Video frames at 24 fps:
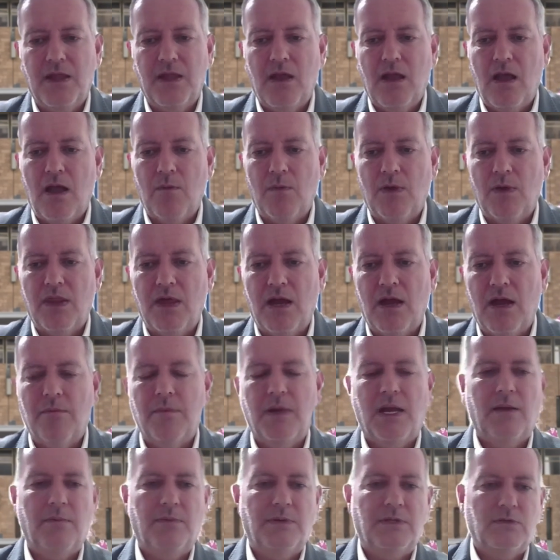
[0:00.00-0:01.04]
And with that, I'm
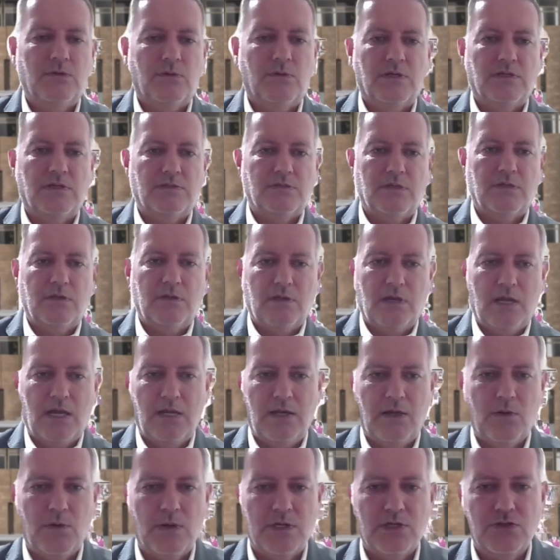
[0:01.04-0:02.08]
happy to answer any
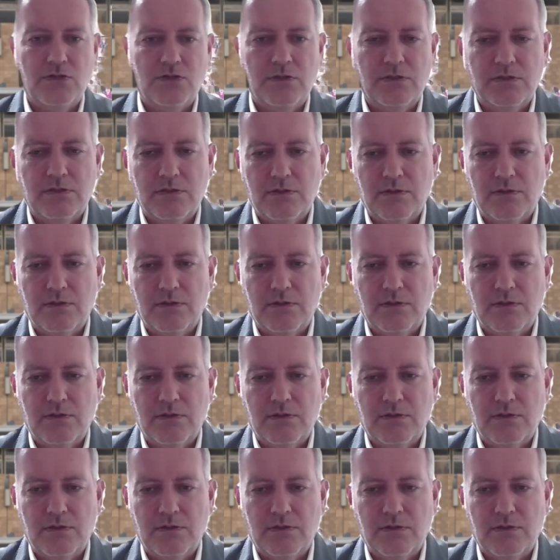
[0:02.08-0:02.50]
questions.